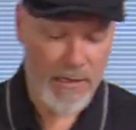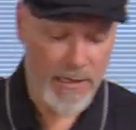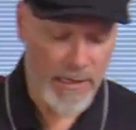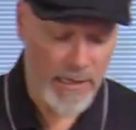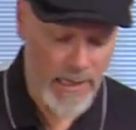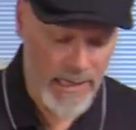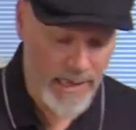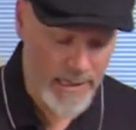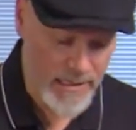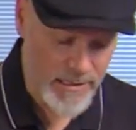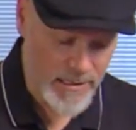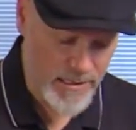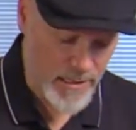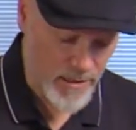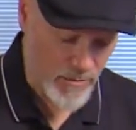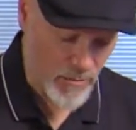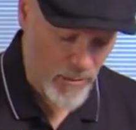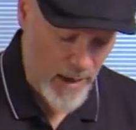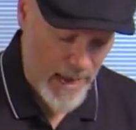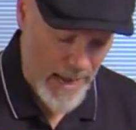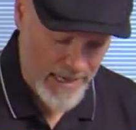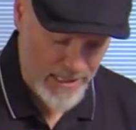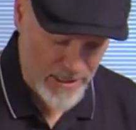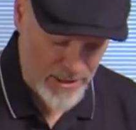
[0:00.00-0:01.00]
lettuce and
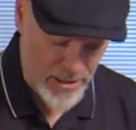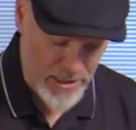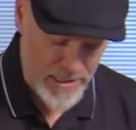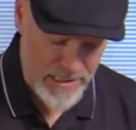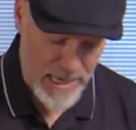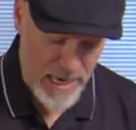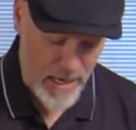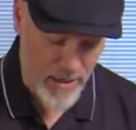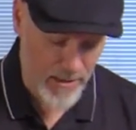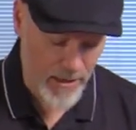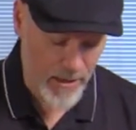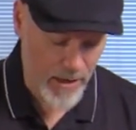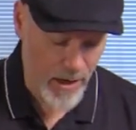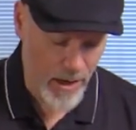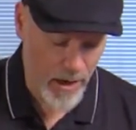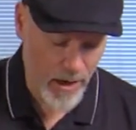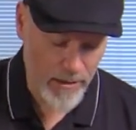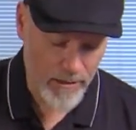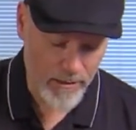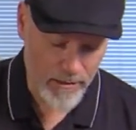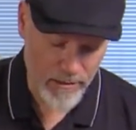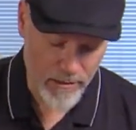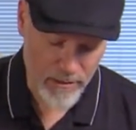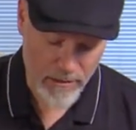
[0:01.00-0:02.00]
radishes out of the
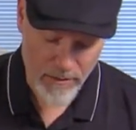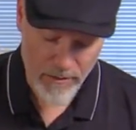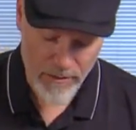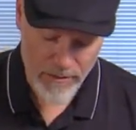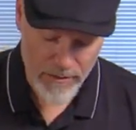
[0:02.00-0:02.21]
garden. Oh,